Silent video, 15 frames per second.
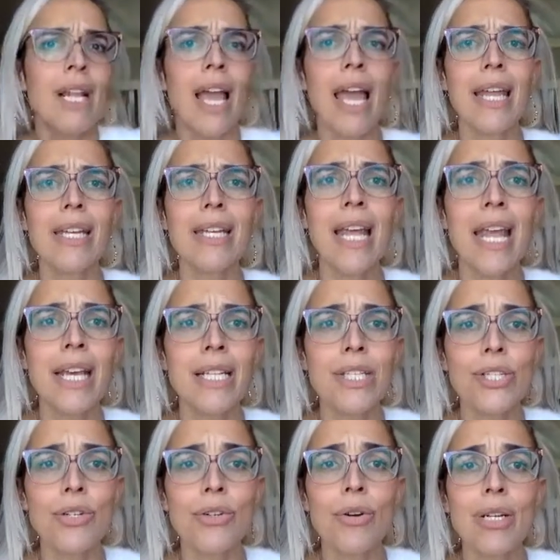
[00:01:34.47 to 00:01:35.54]
and
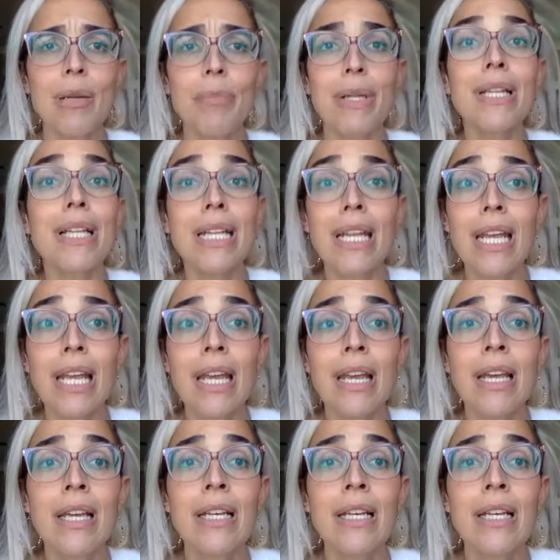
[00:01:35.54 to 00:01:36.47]
enhance your credibility.